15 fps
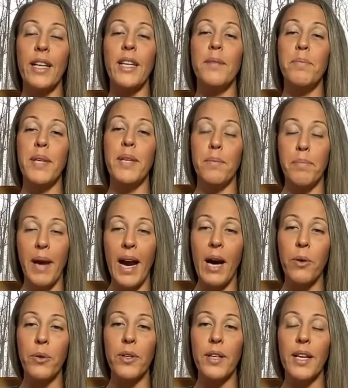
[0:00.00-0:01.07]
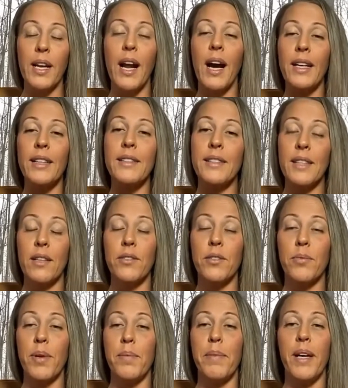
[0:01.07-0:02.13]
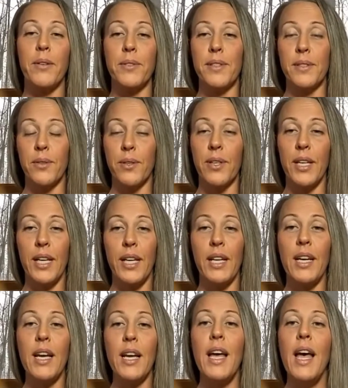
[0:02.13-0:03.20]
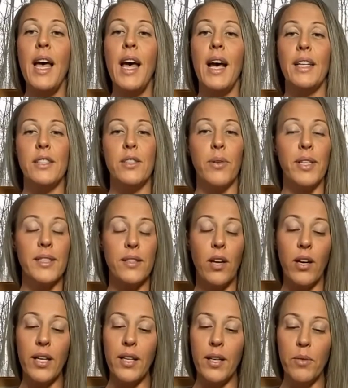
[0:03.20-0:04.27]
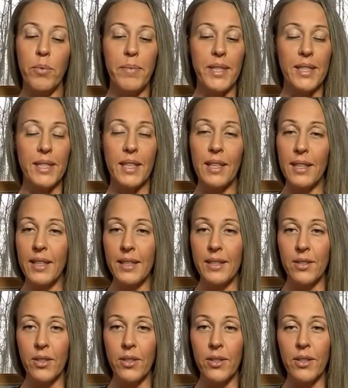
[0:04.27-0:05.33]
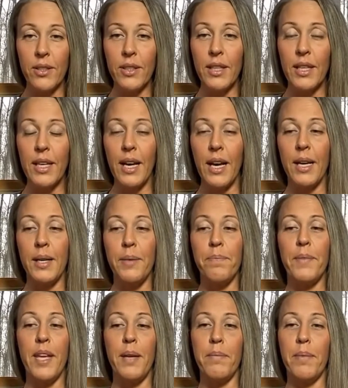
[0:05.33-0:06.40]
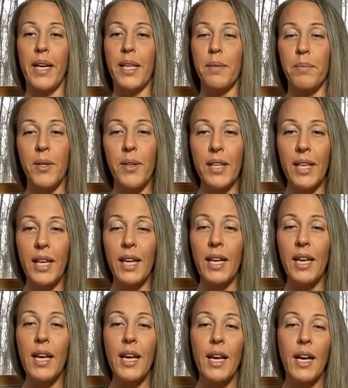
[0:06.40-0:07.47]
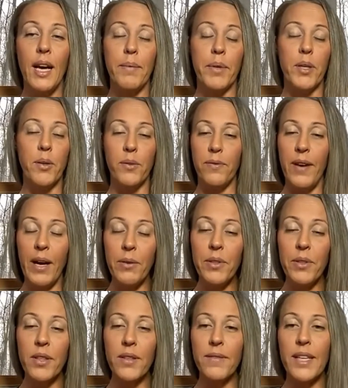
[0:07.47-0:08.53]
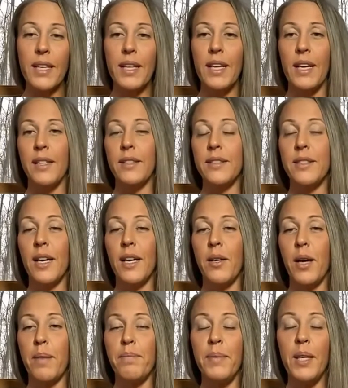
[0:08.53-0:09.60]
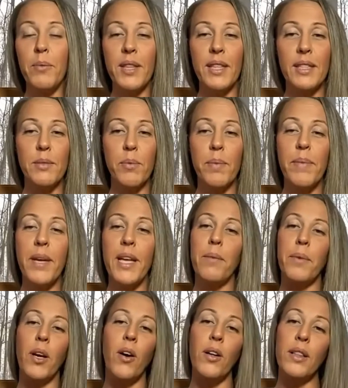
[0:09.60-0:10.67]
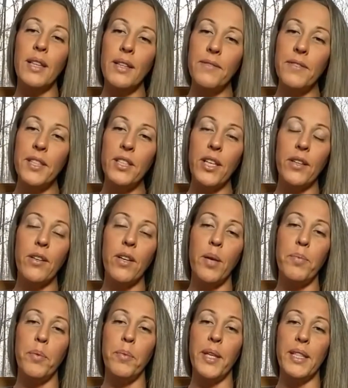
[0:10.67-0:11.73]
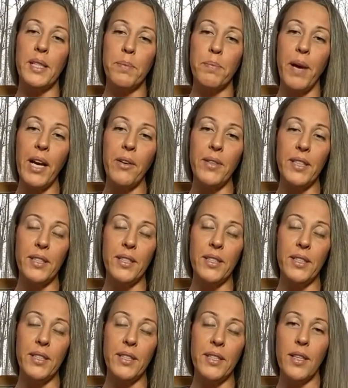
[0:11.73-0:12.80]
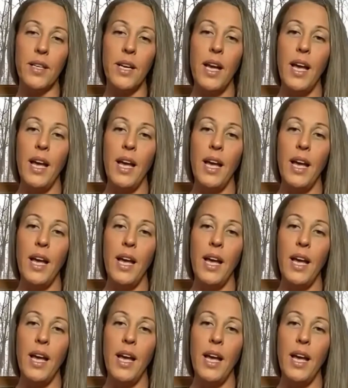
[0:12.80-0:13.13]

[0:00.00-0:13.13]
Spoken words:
I can be empowered, and I can start to write my own story. And so I started a women's healing circle in my community. I'm a co-founder of it. And I meet with these women, and we all lift each other up and we inspire each other.